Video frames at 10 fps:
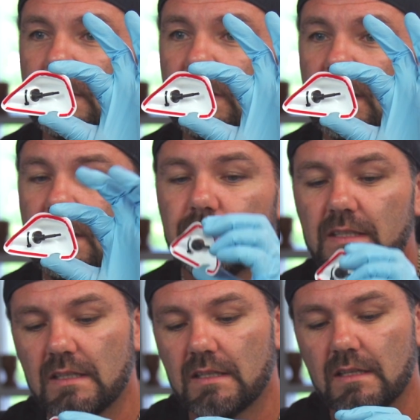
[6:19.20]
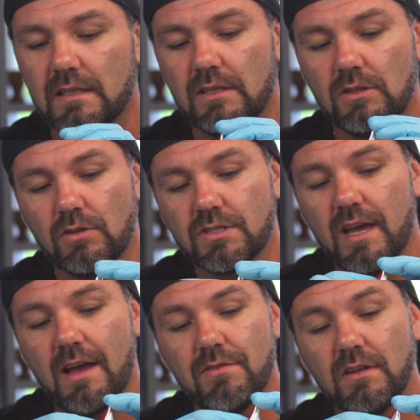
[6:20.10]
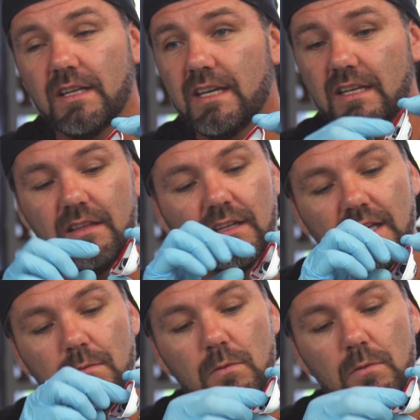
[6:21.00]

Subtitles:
Okay? You'll also have the lead. The lead